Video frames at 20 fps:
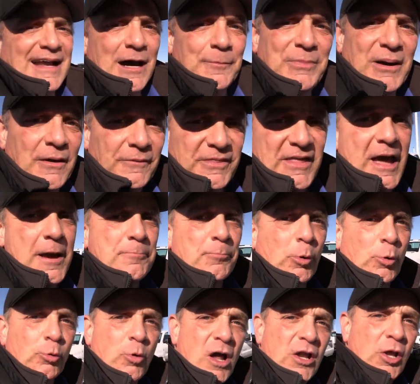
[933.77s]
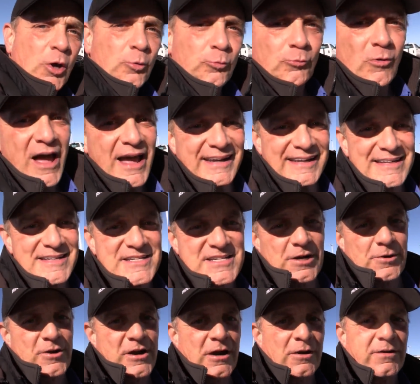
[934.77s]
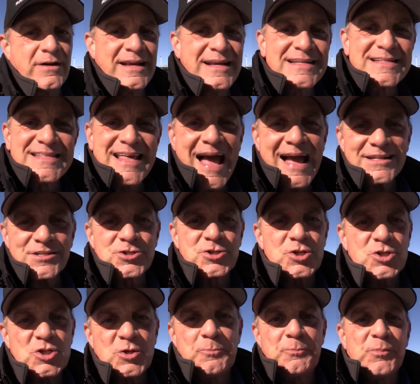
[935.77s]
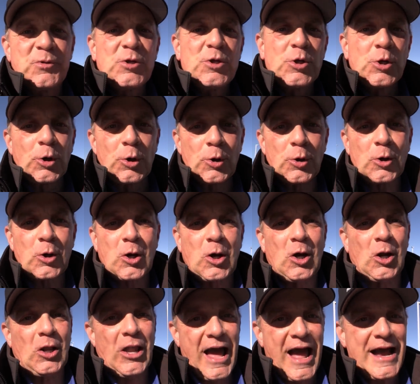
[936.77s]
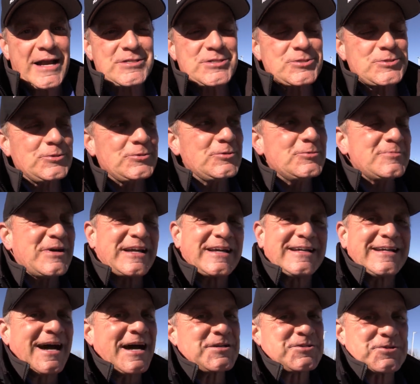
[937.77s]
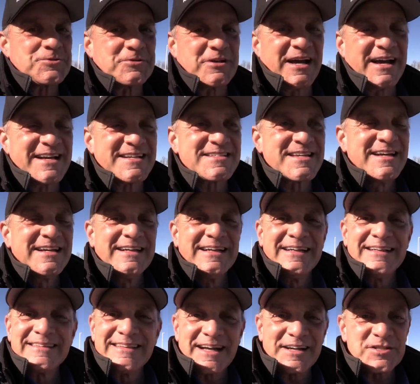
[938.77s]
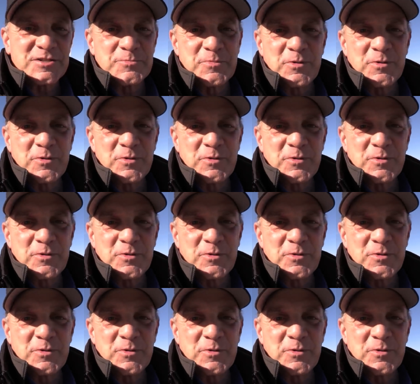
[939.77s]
how about that Morello red interior? Is that just pure class? Oh my gosh, you guys, that is